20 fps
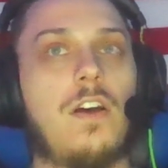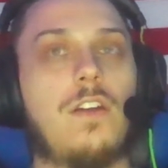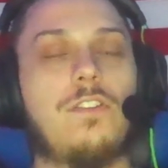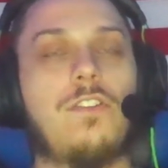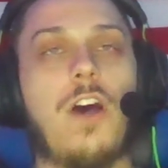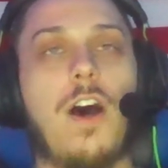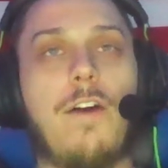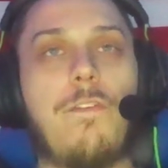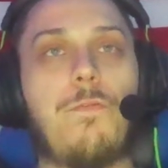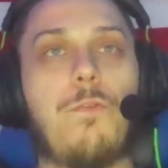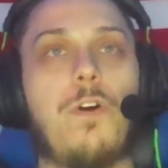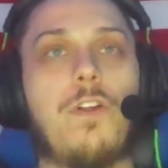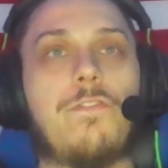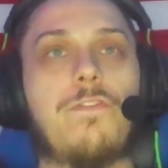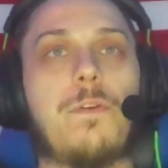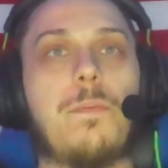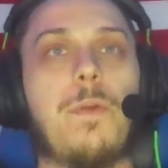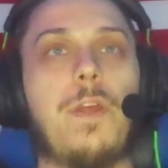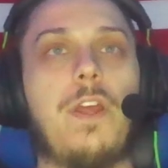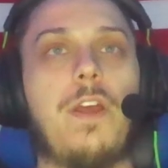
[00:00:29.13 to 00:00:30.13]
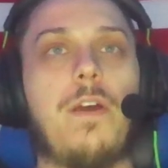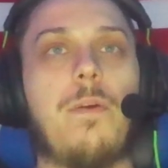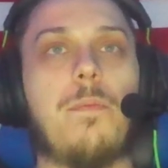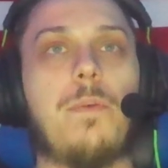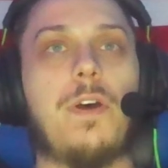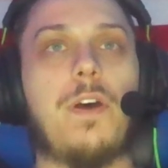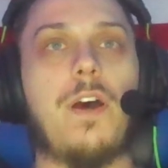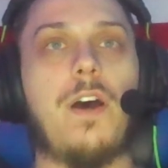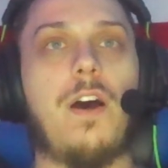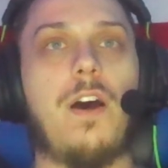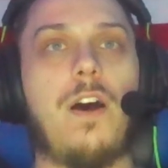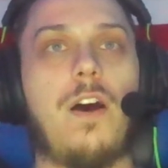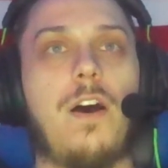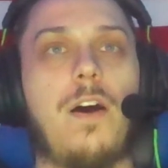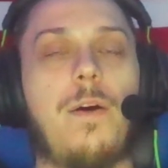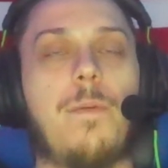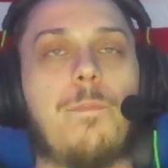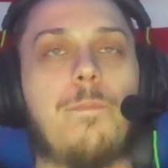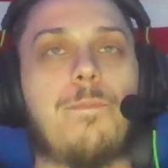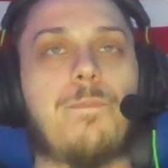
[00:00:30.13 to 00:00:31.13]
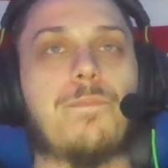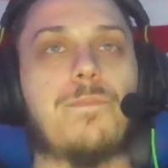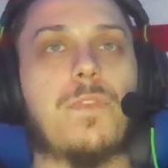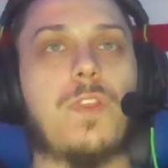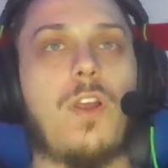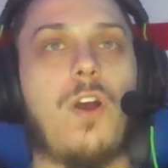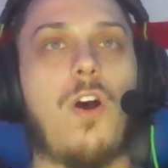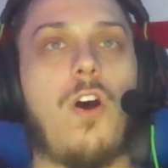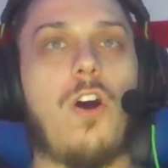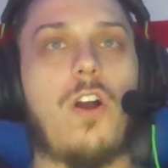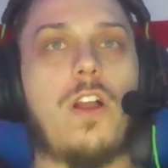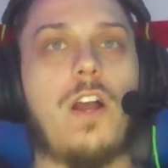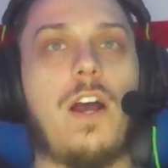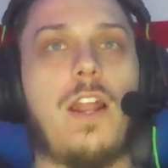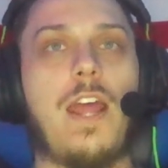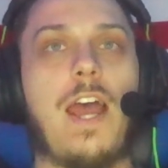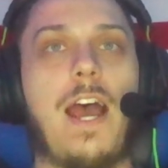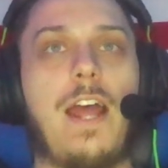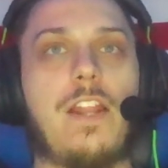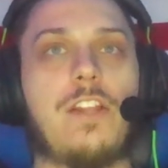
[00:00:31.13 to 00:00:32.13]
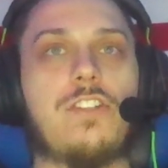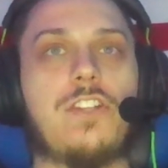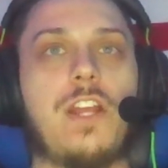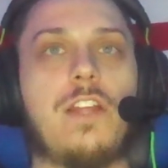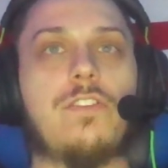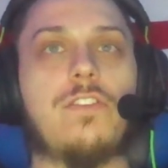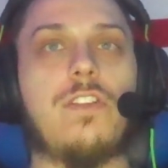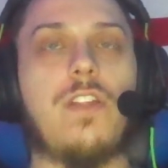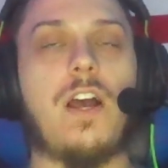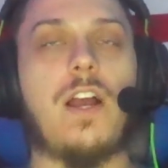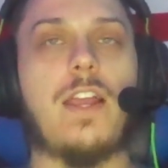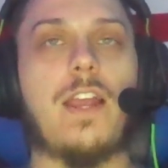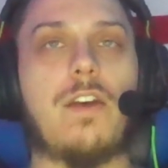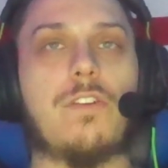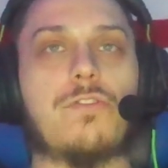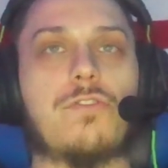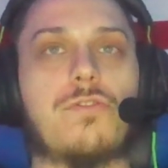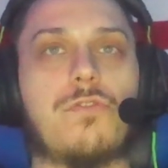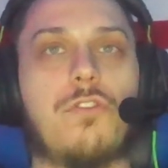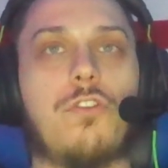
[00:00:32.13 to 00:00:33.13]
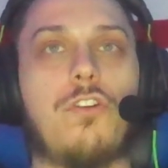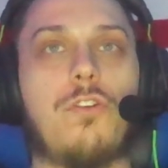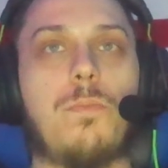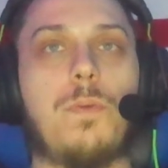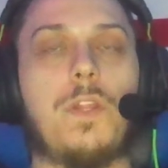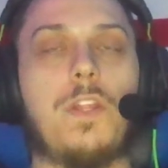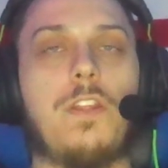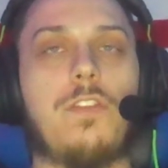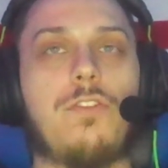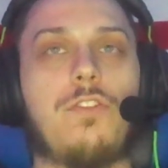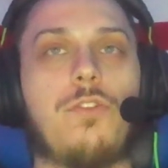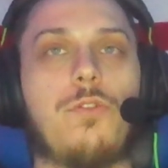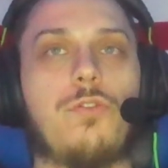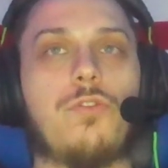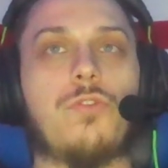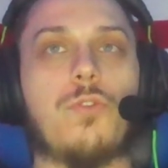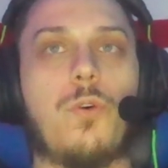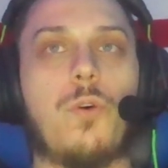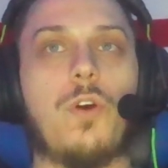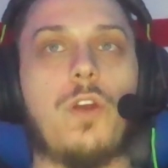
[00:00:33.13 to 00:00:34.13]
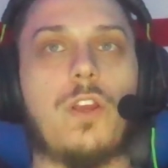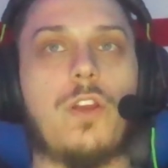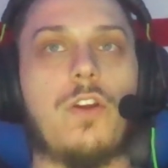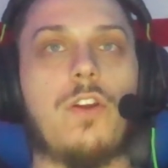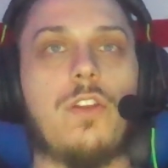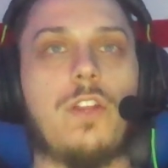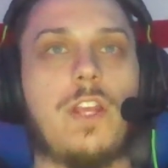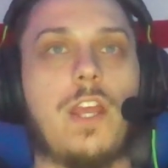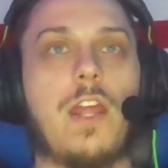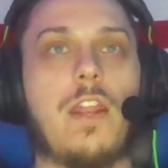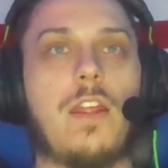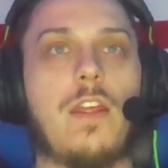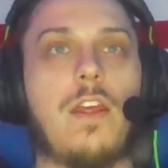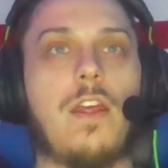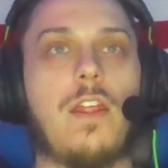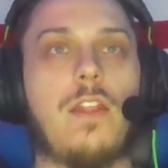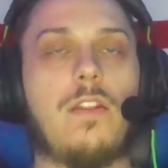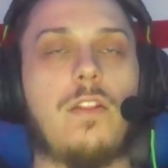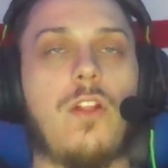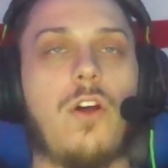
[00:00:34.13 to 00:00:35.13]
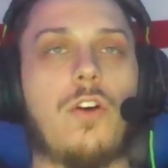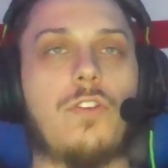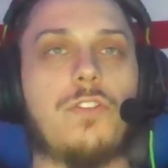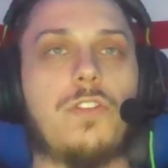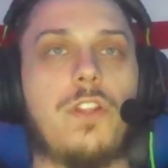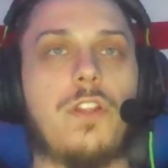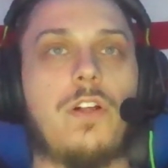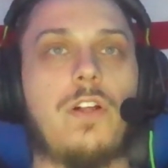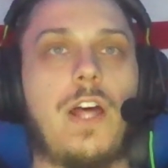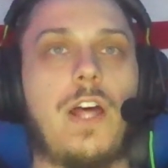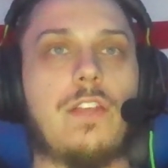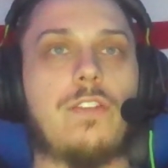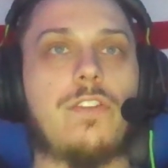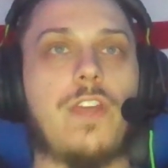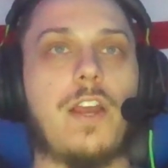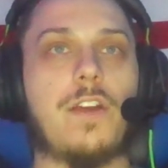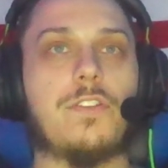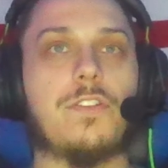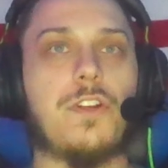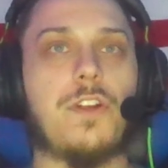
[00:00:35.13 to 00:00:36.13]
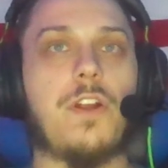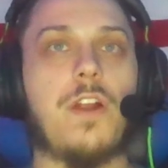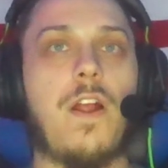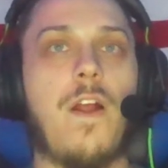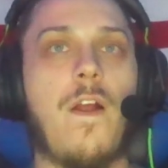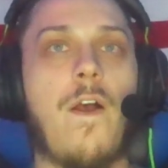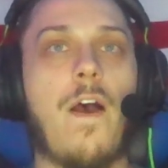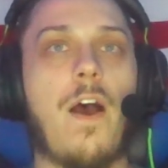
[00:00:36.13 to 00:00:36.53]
Tough one from him. Ocon had a chance to knock out Stroll, but he's too soy, couldn't get it, and lost it in the last sector.